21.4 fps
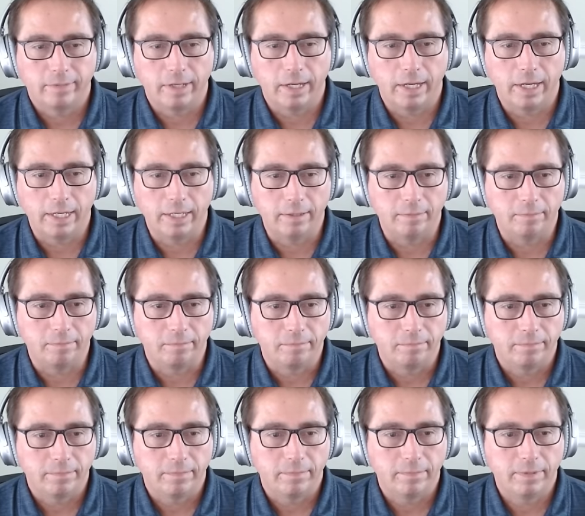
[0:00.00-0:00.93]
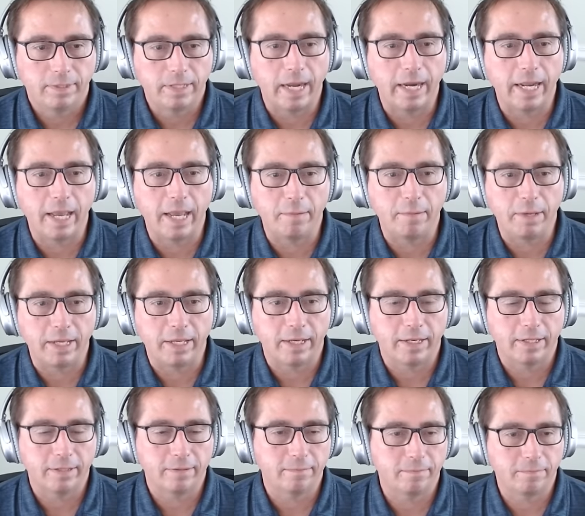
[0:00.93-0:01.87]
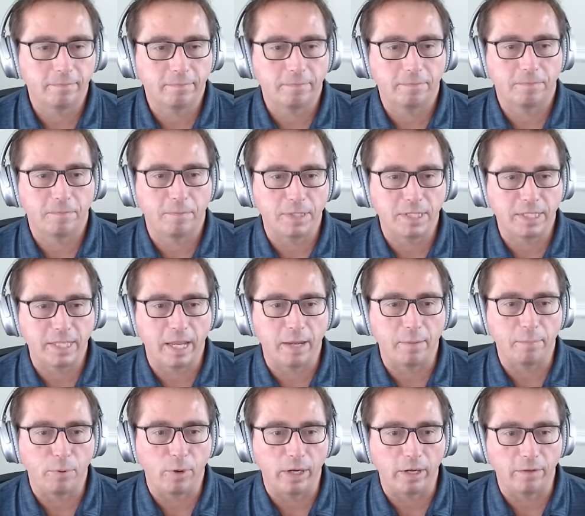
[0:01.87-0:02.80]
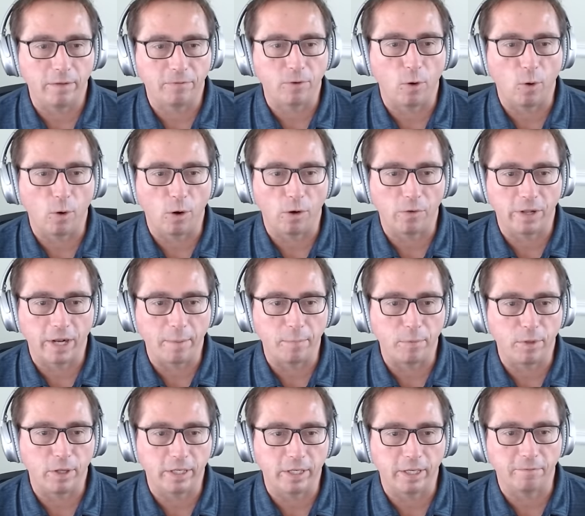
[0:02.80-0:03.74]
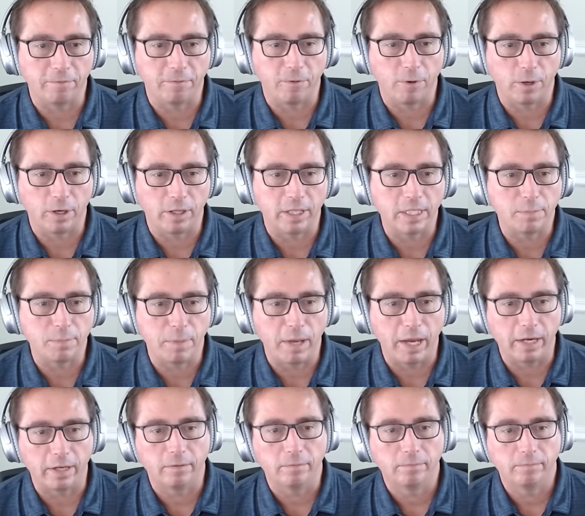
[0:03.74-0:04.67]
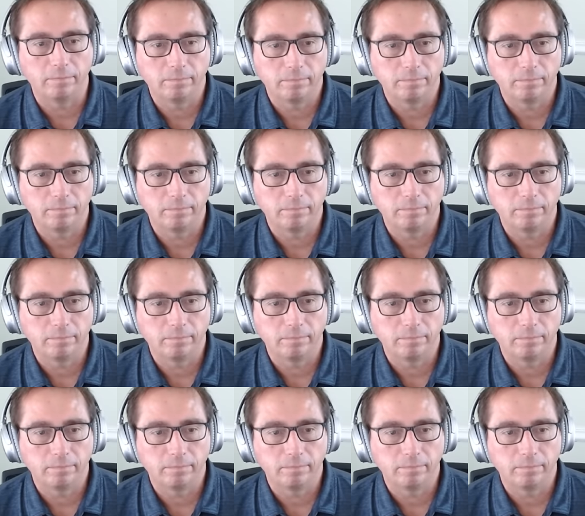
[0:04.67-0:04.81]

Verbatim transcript: um, dynamic from a standpoint of core that I'm looking for in this battle.